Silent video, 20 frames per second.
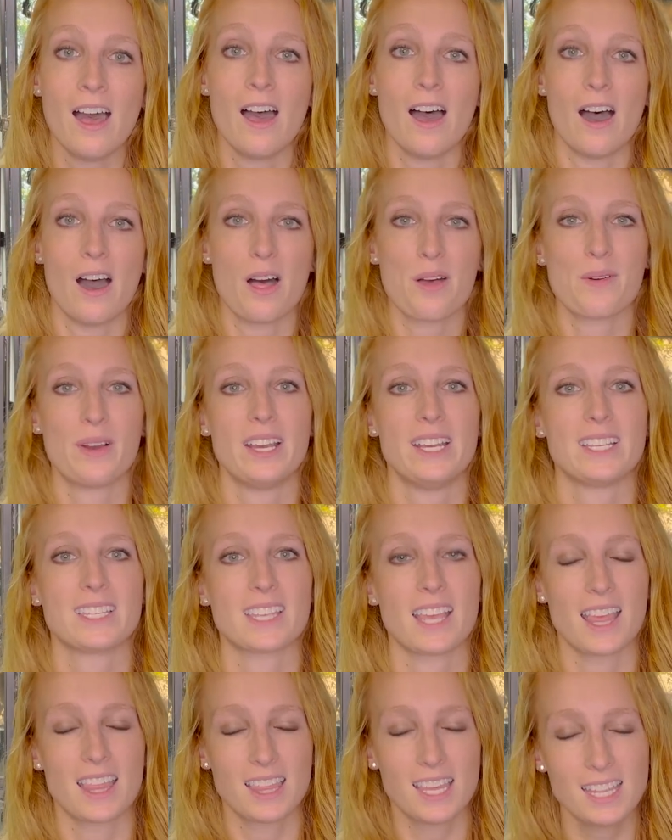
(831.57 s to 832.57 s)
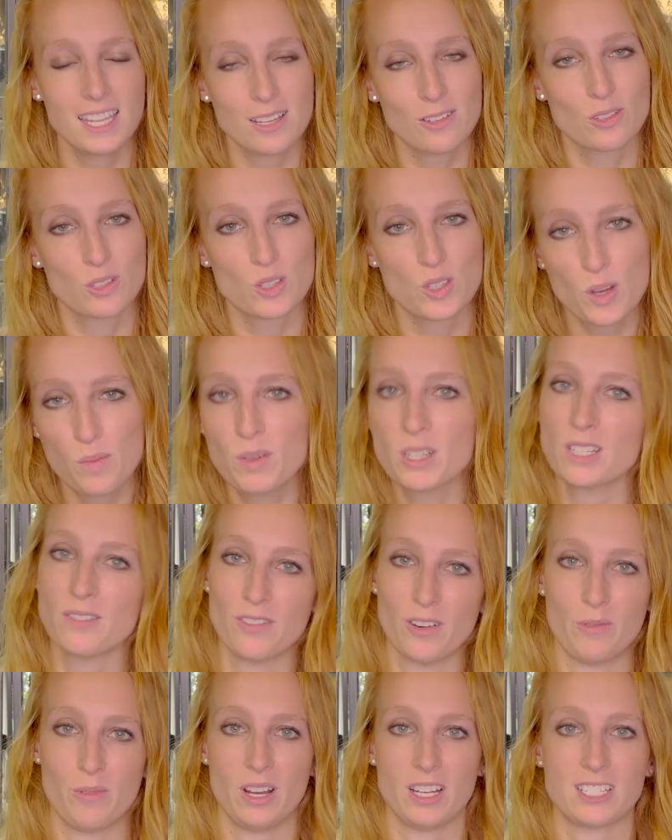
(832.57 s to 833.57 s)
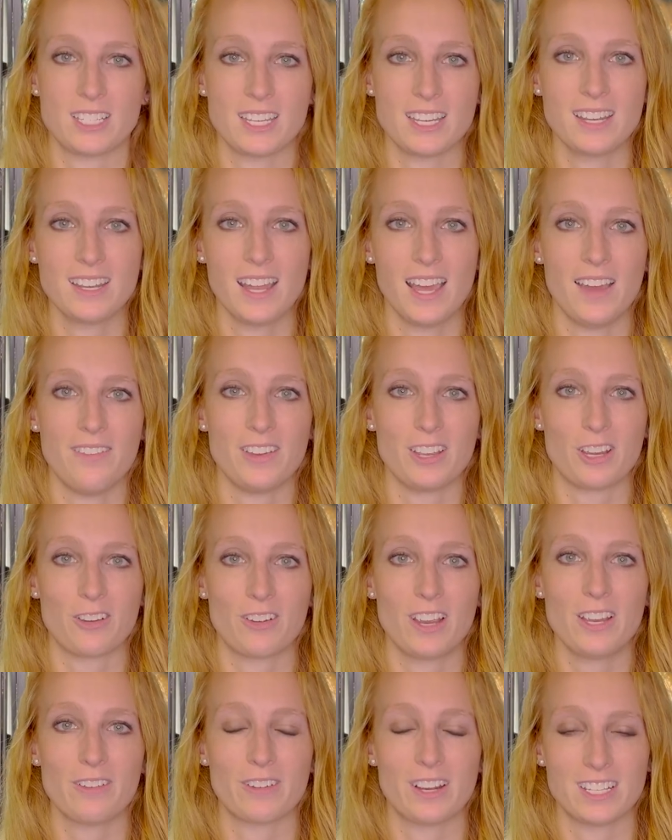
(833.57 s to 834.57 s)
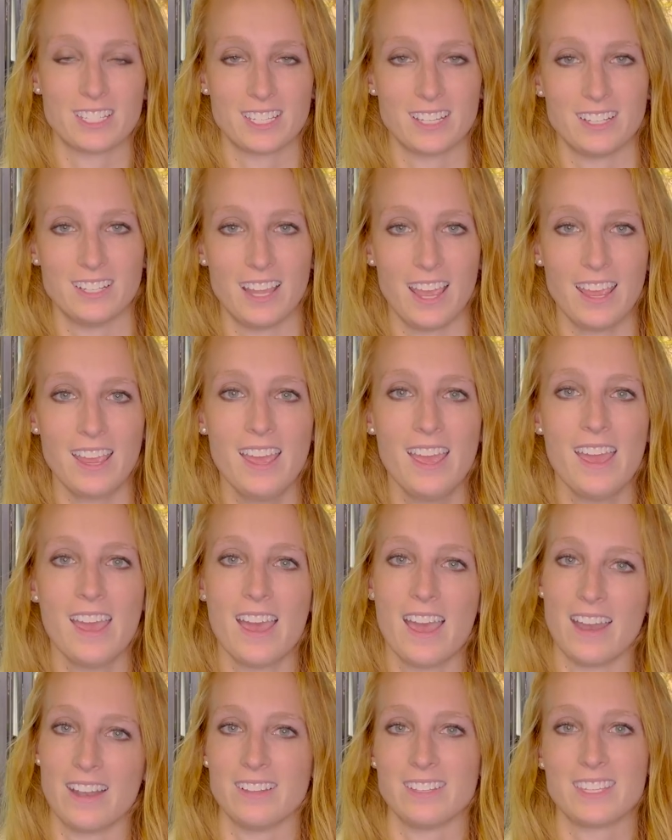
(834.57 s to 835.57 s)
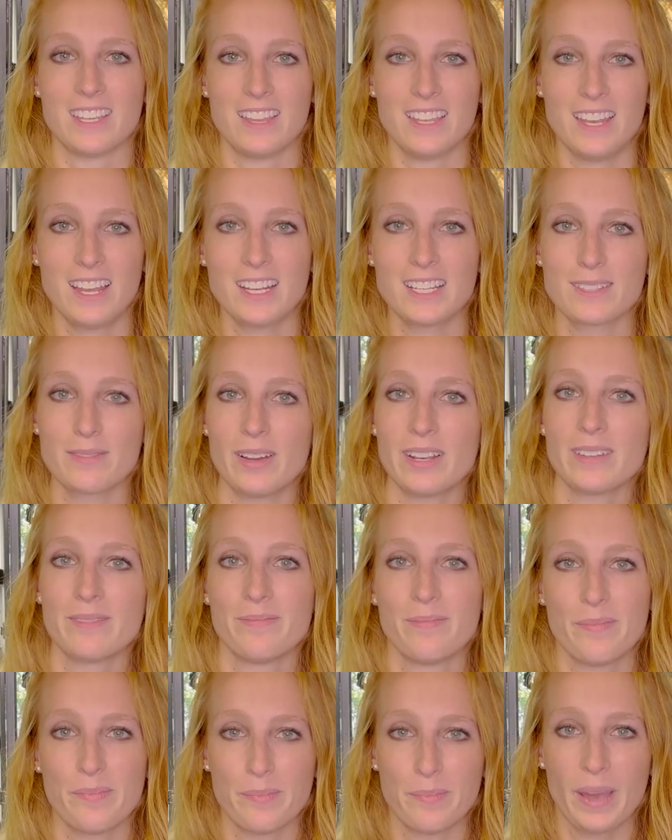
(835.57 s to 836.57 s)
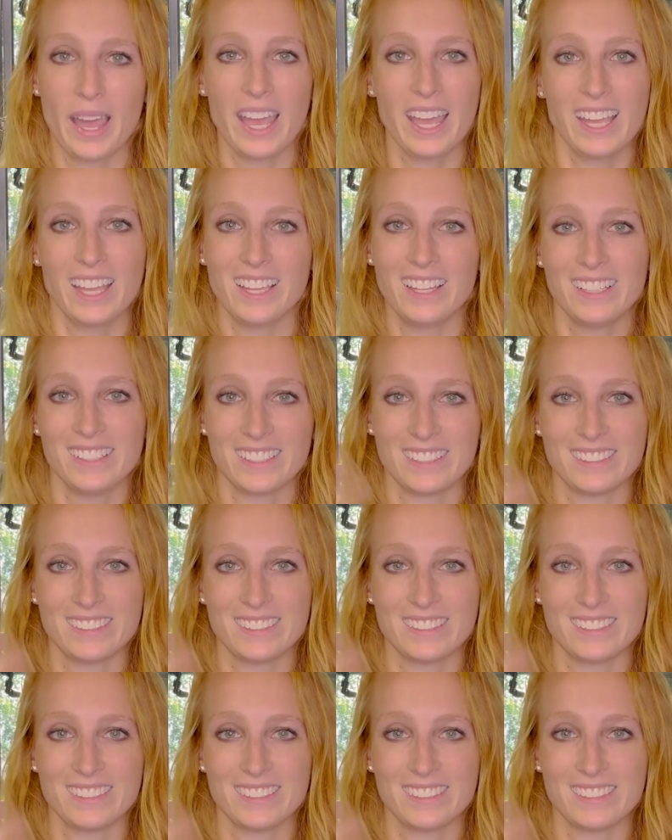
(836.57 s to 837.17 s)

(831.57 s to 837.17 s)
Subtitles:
Otherwise, thank you so much for watching. Have a great rest of your day, and I'll see you in the next one. Bye!